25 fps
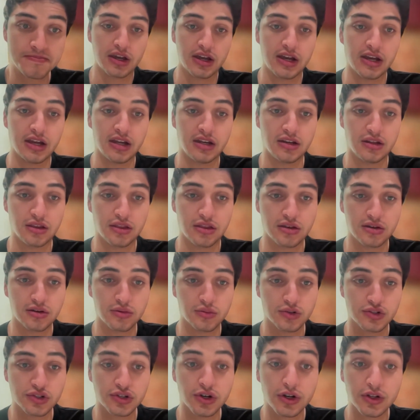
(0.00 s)
And the
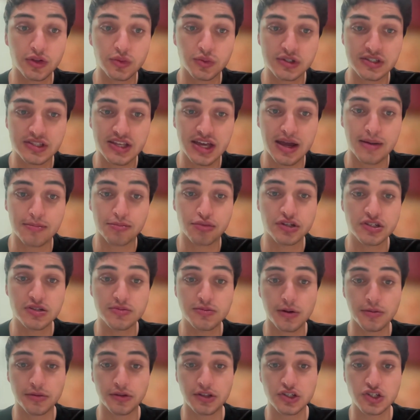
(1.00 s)
result was that prison
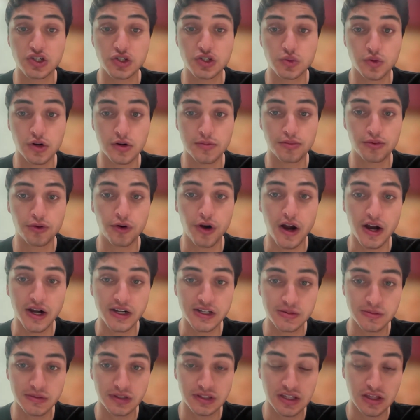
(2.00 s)
populations were
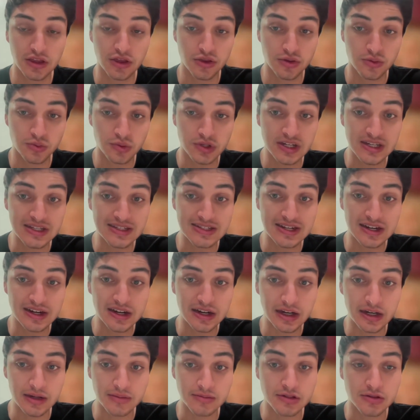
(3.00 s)
approximately 3
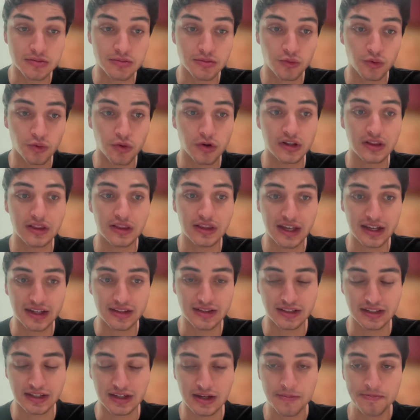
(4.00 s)
times more
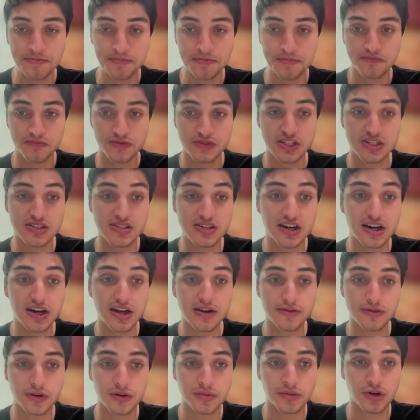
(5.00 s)
likely to die
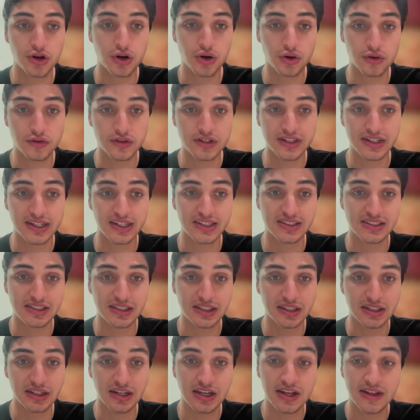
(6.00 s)
from
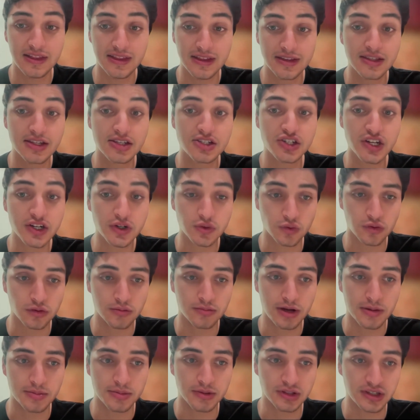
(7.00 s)
COVID-19 than the general
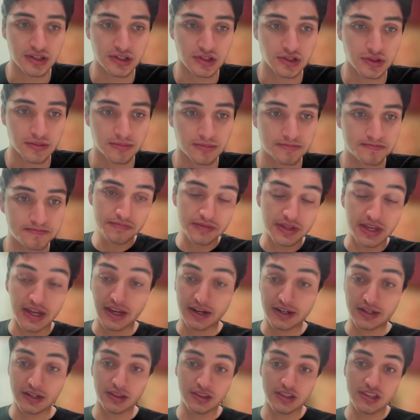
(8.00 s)
population.
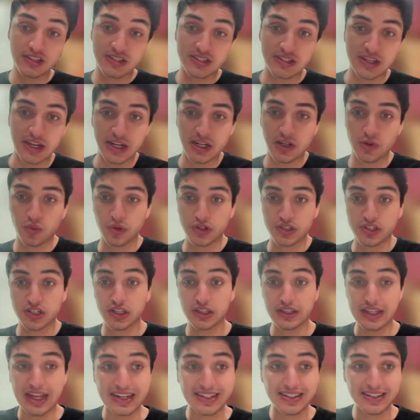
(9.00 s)
And this data was
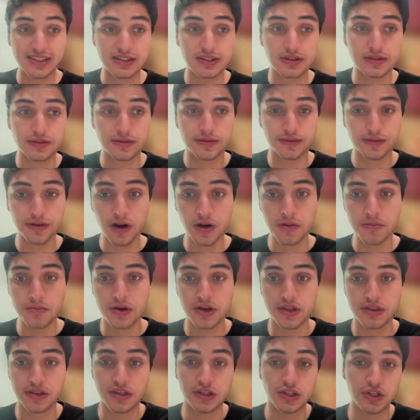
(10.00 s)
collected from
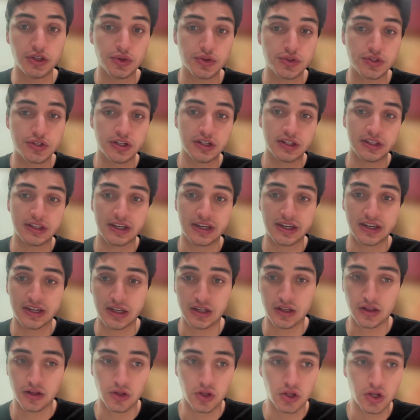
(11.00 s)
the
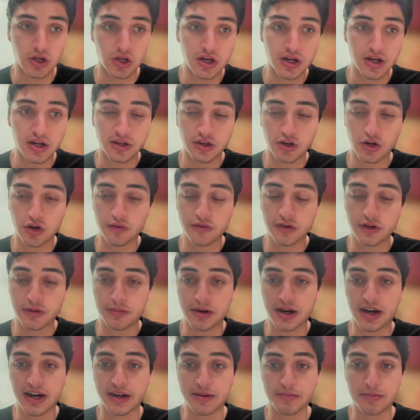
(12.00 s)
UCLA Law COVID
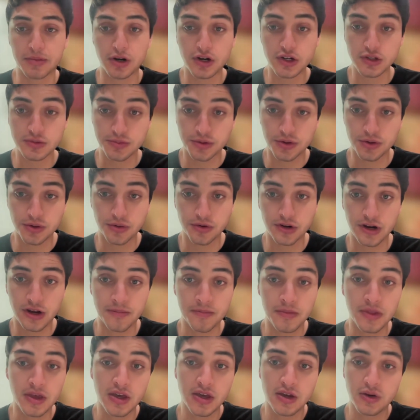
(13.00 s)
Behind Bars
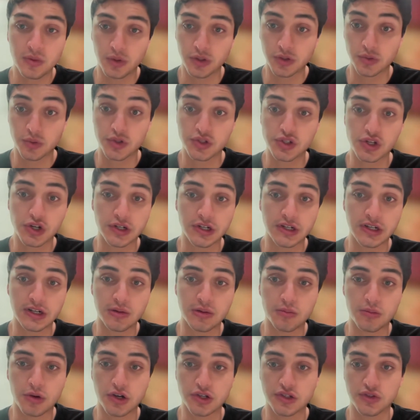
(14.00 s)
program, which was started
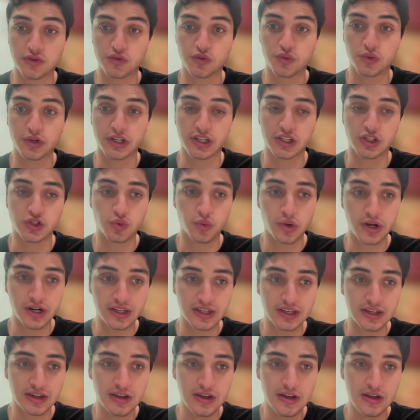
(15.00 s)
in March of
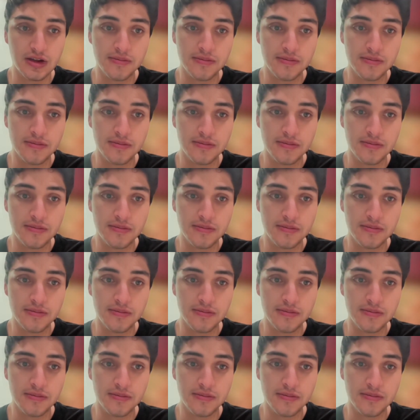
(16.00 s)
2020.